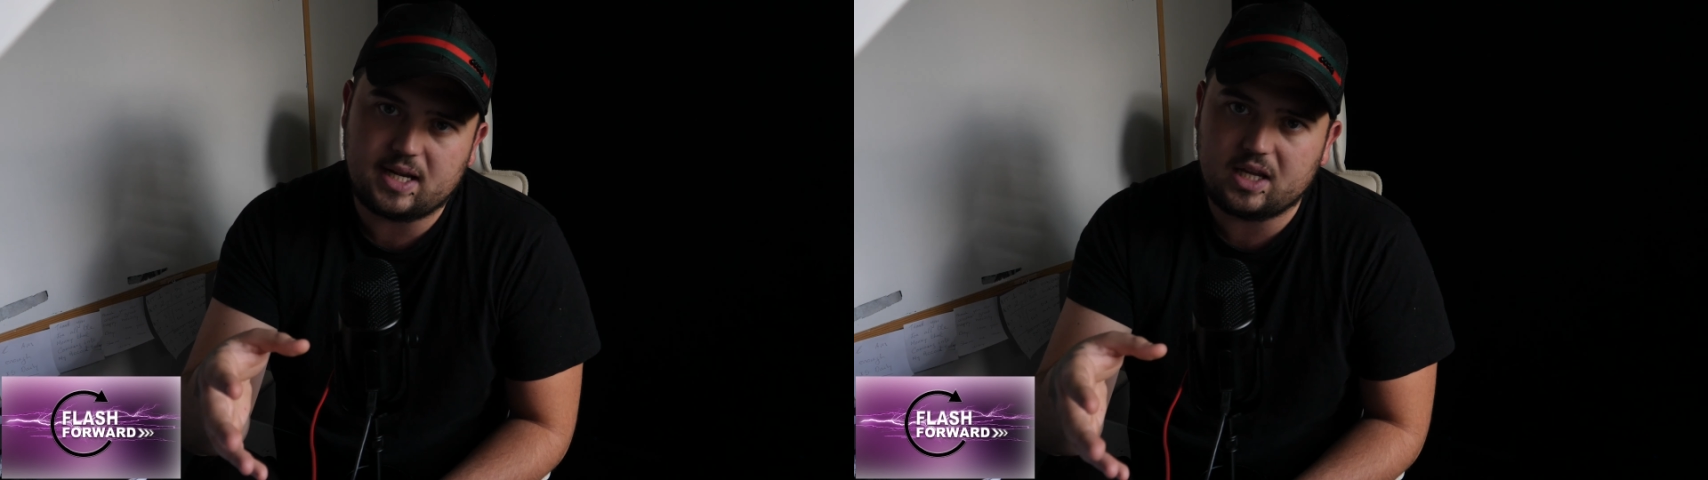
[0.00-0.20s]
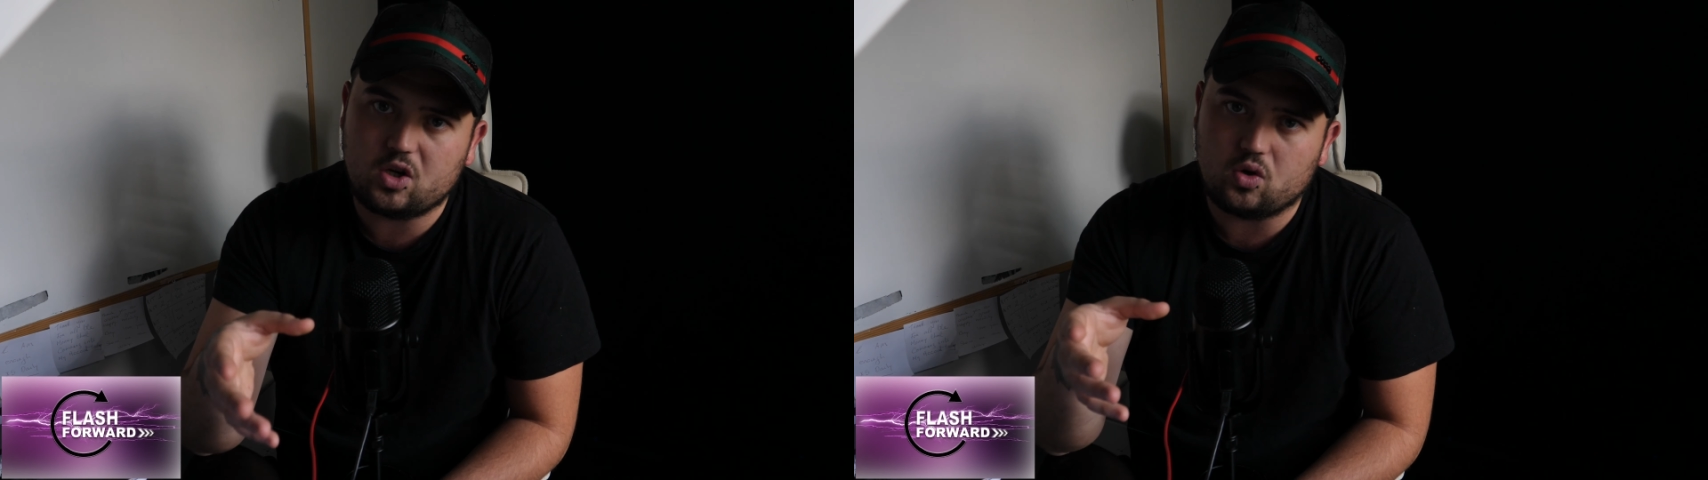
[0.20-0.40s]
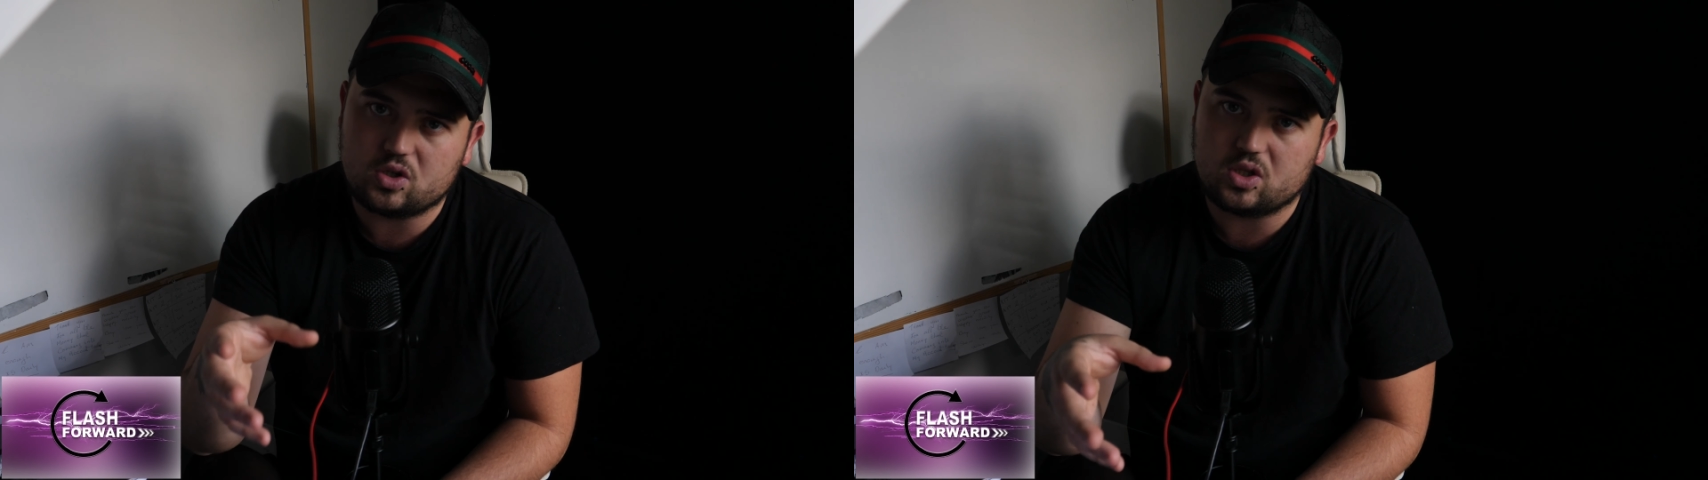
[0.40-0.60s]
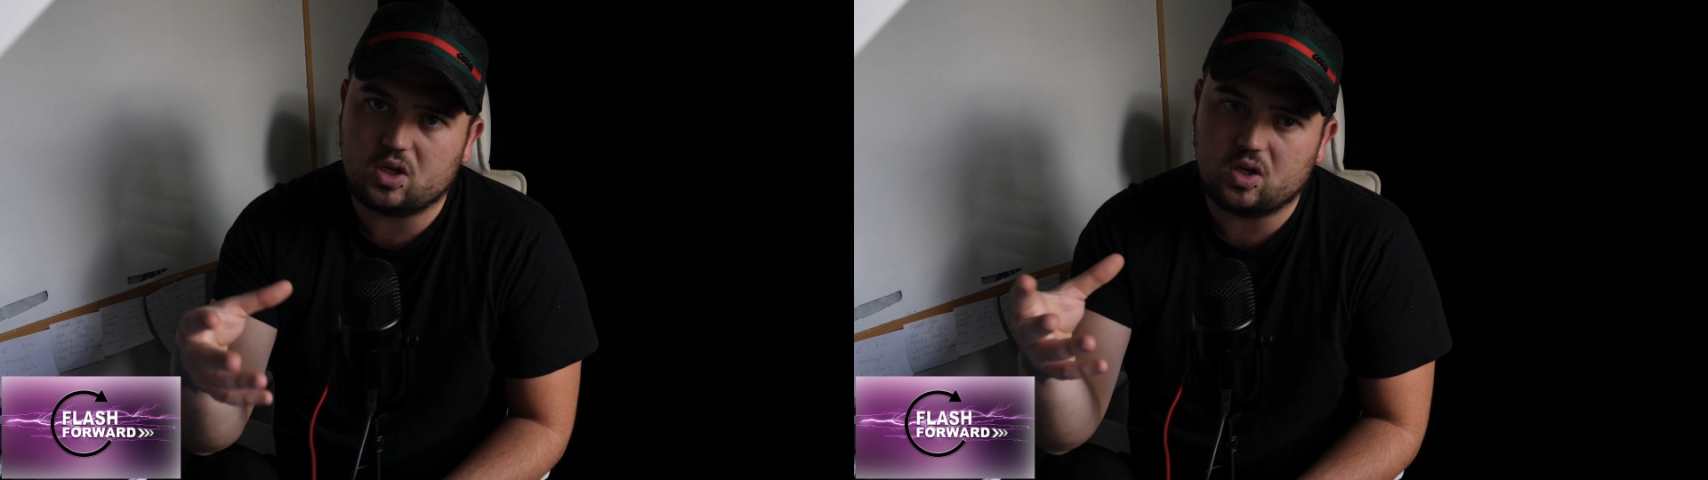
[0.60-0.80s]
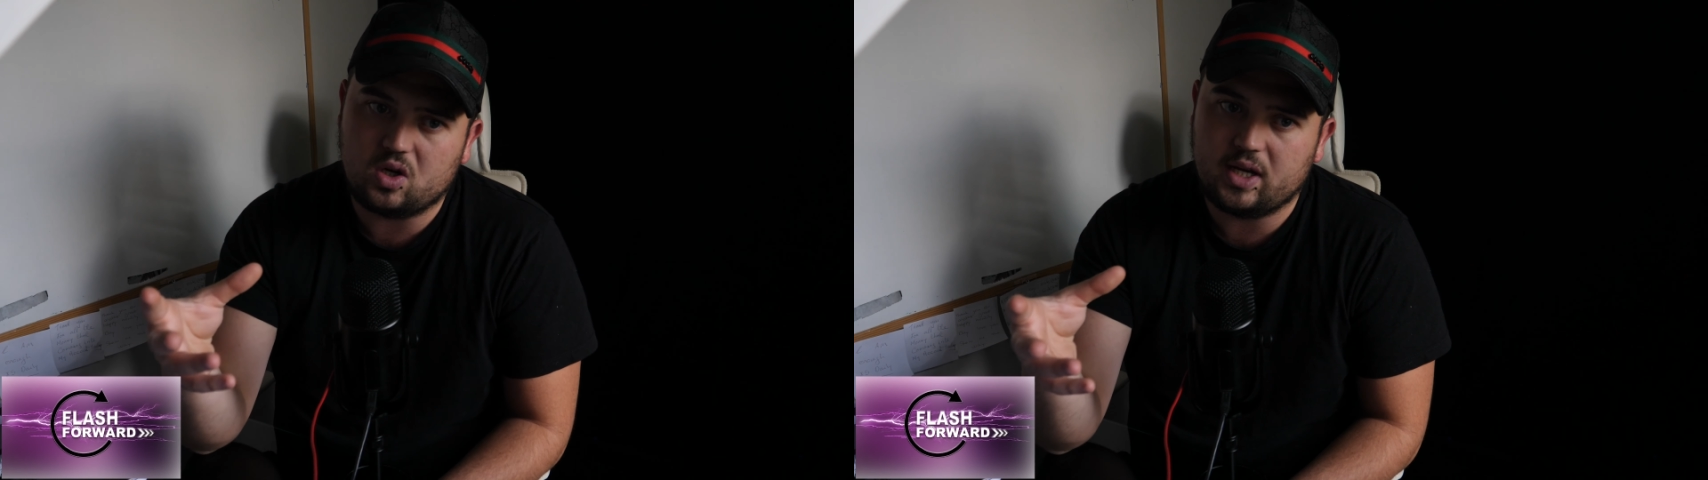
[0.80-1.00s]
any course
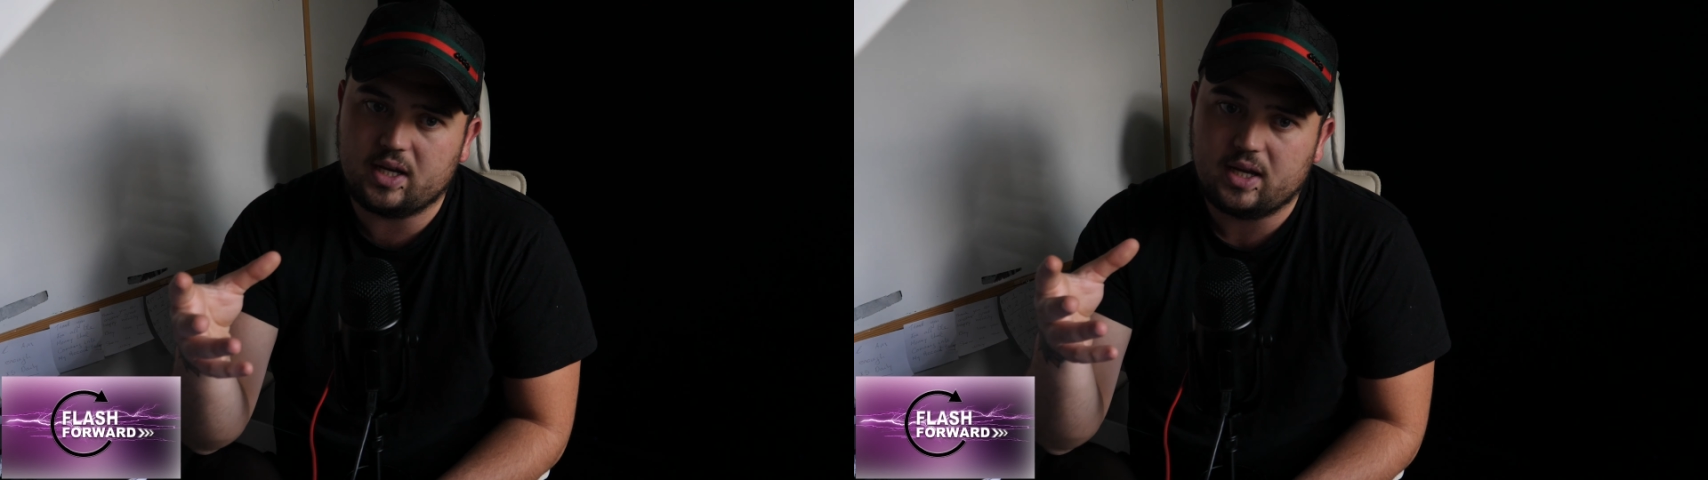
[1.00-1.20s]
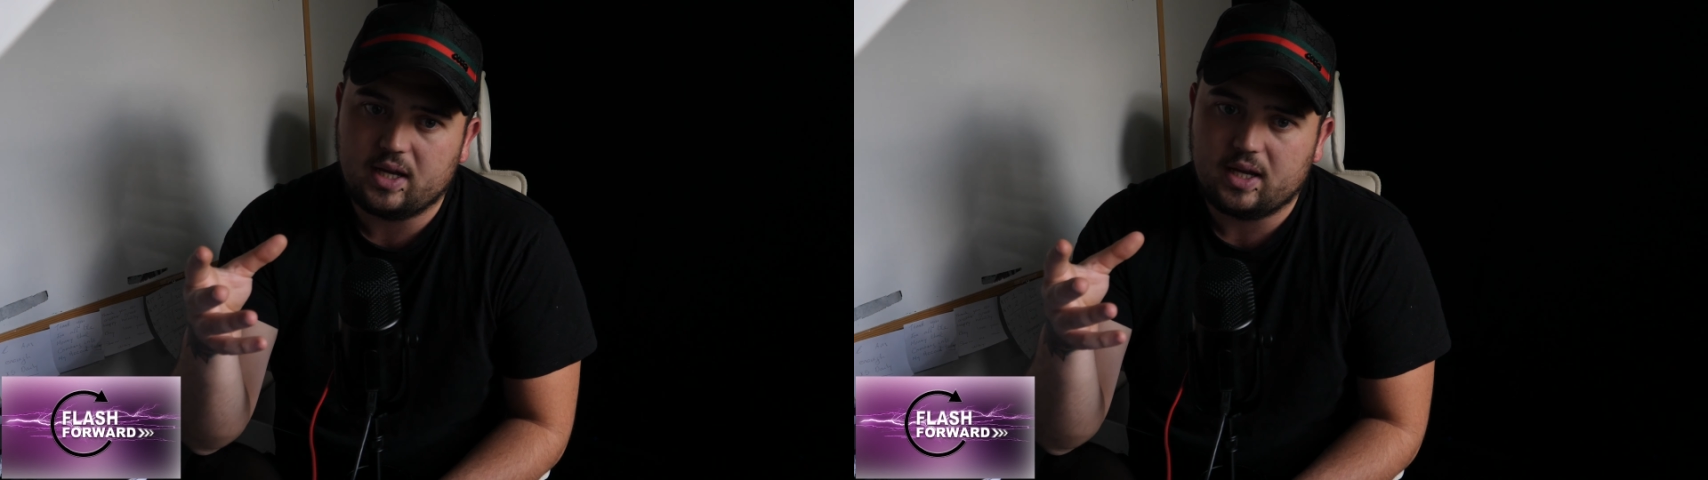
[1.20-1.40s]
online